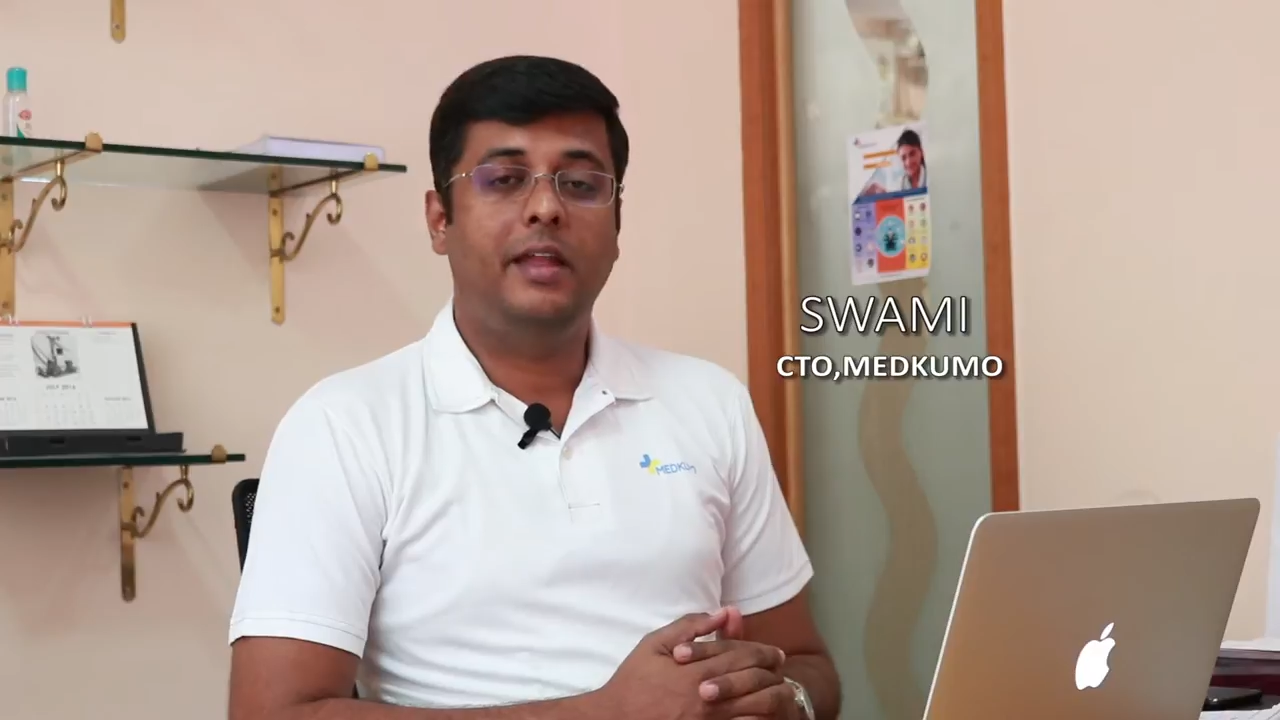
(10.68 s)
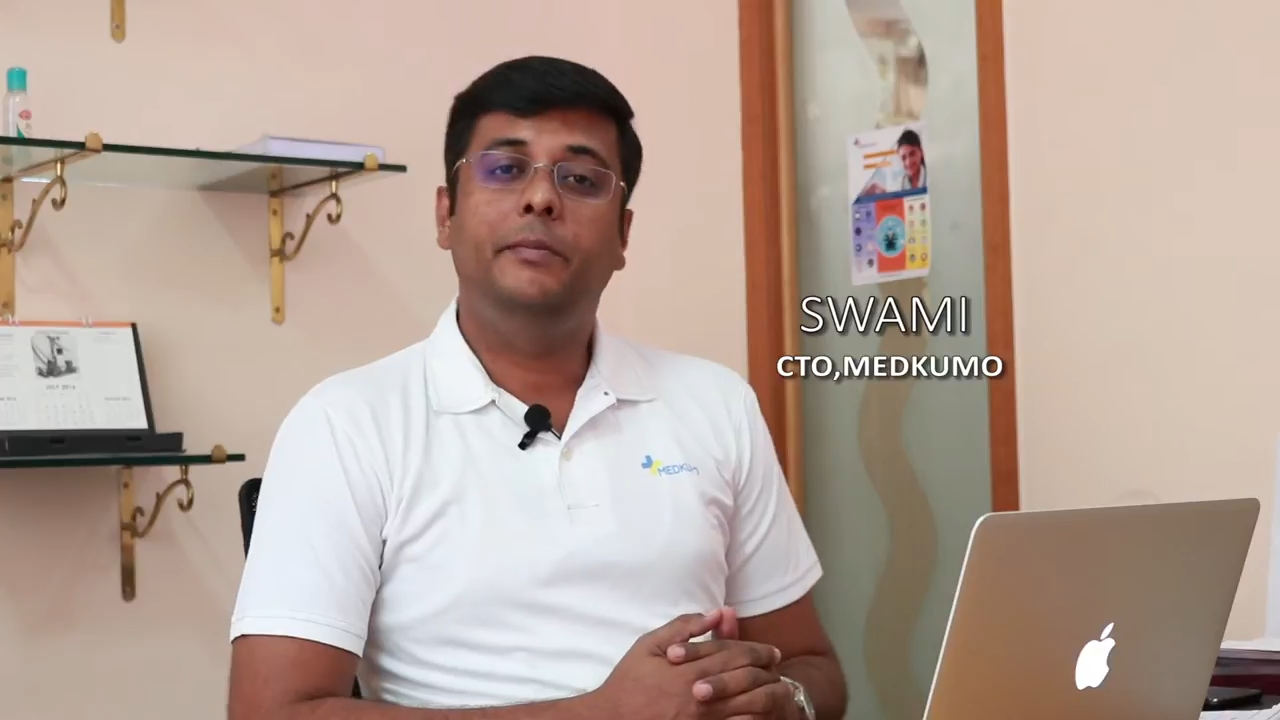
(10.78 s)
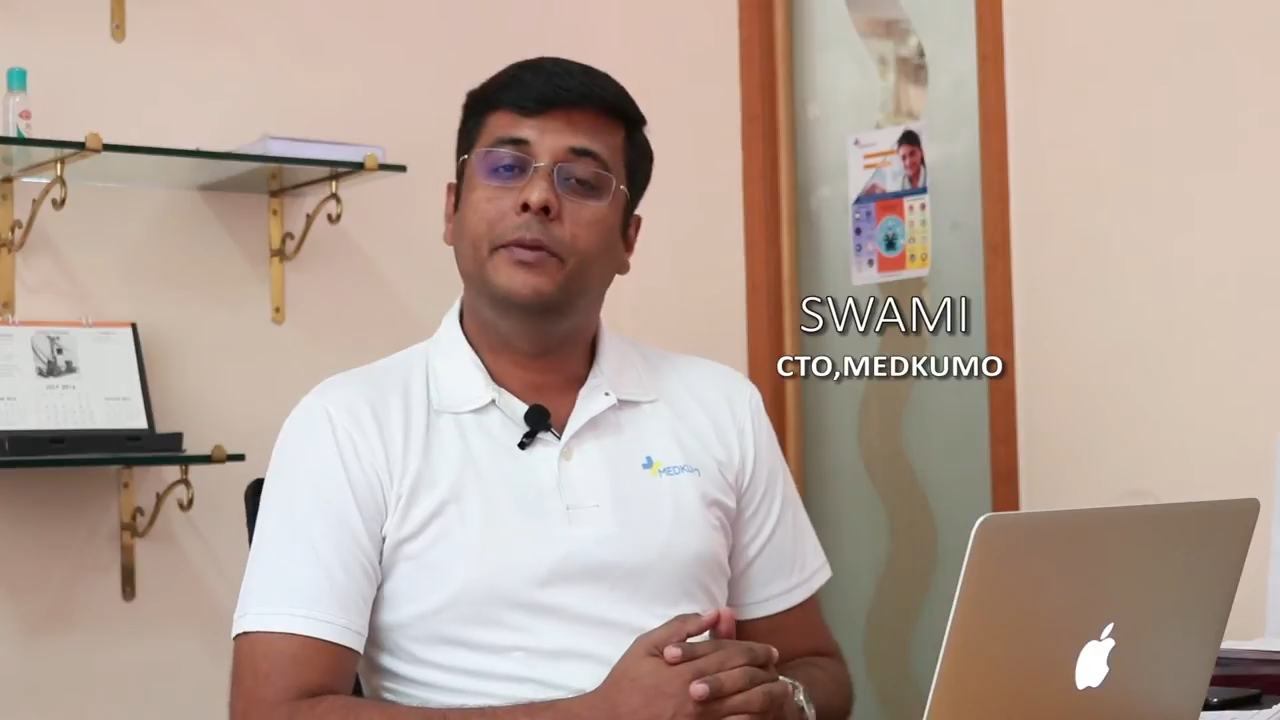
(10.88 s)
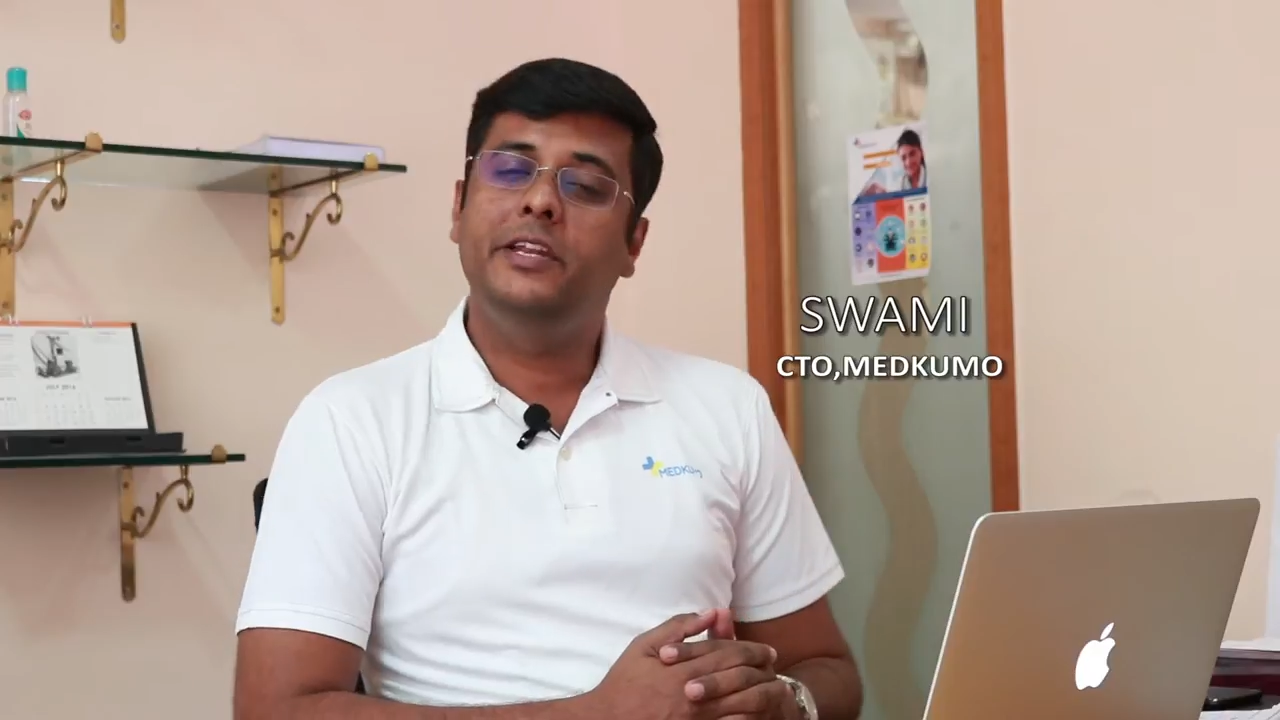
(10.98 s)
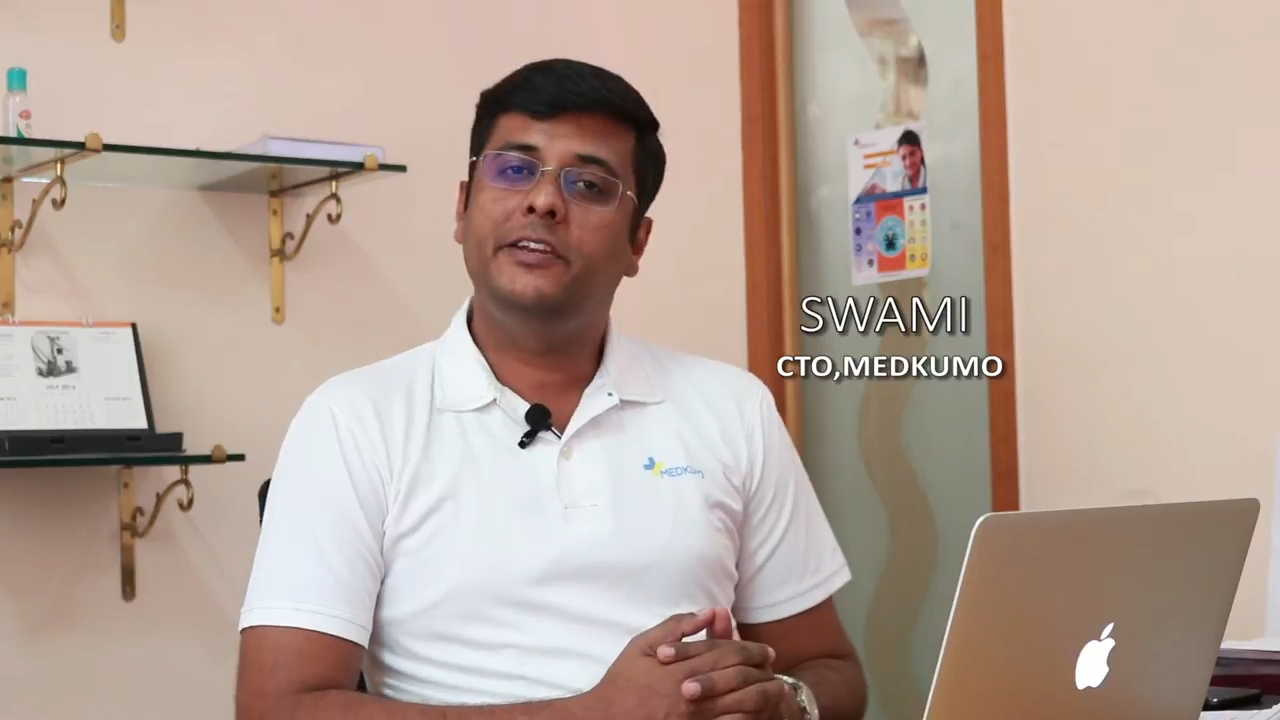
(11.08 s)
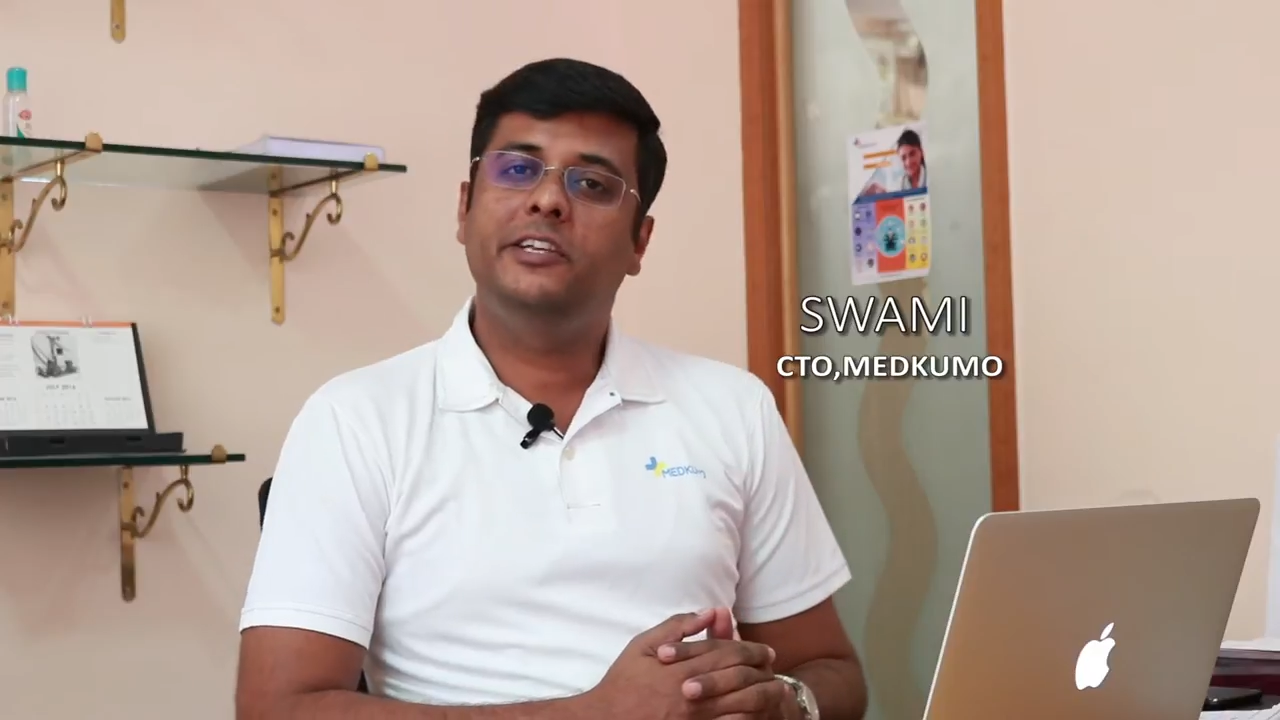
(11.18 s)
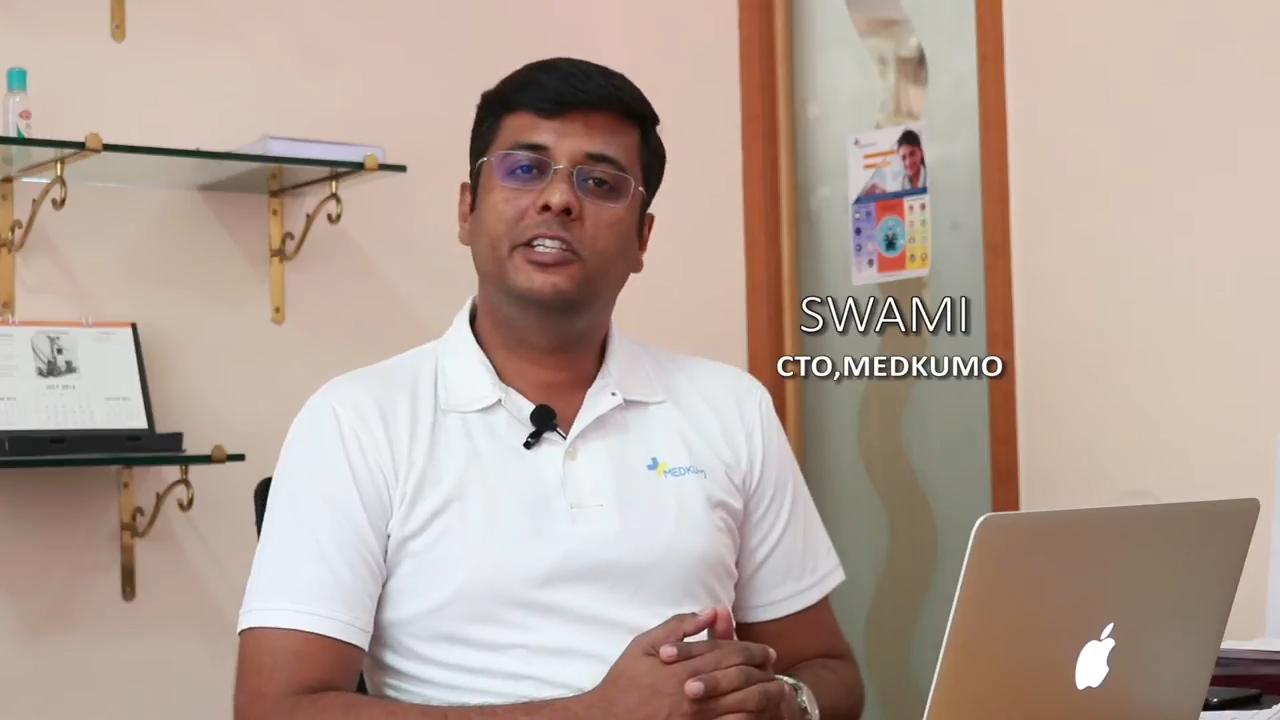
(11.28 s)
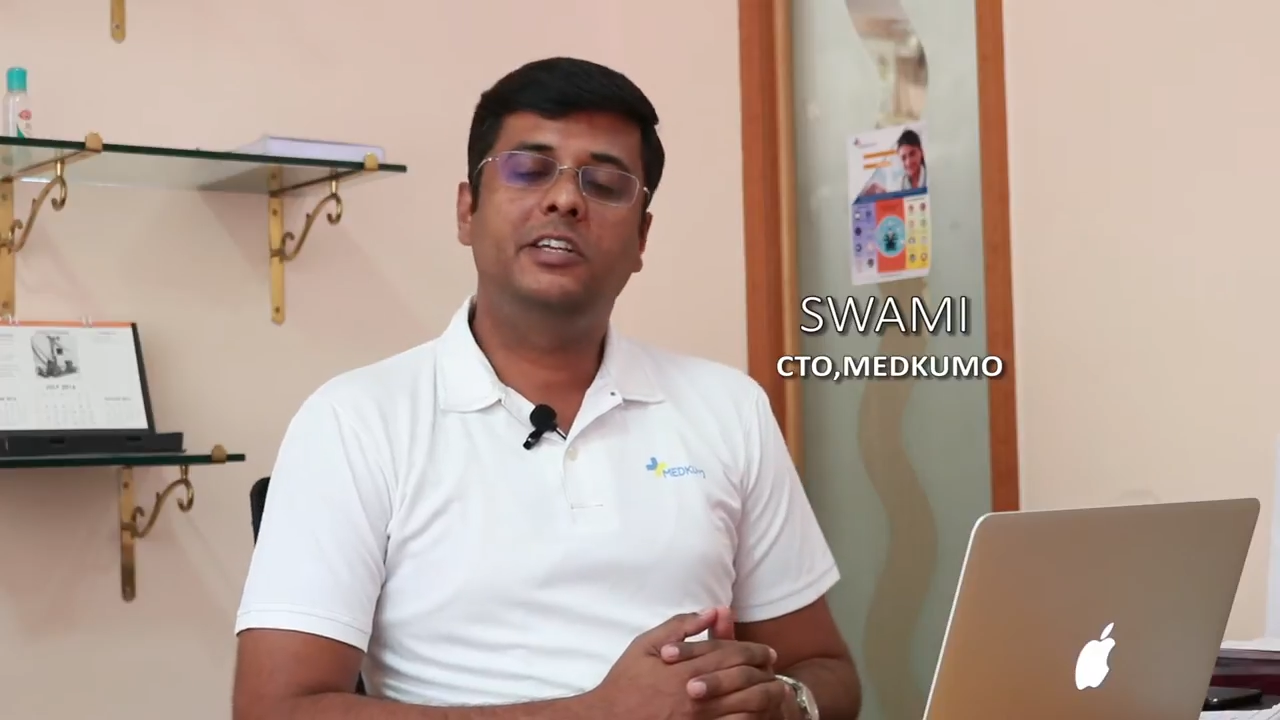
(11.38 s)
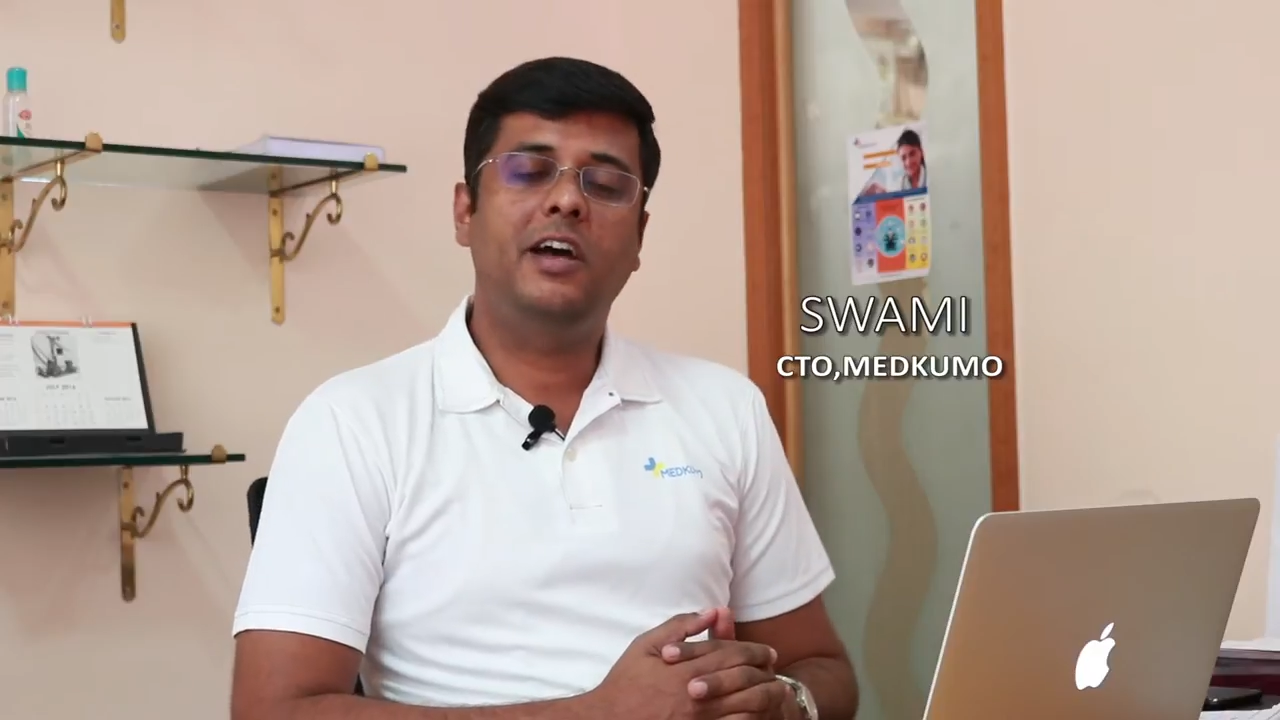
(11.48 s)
And the pediatrician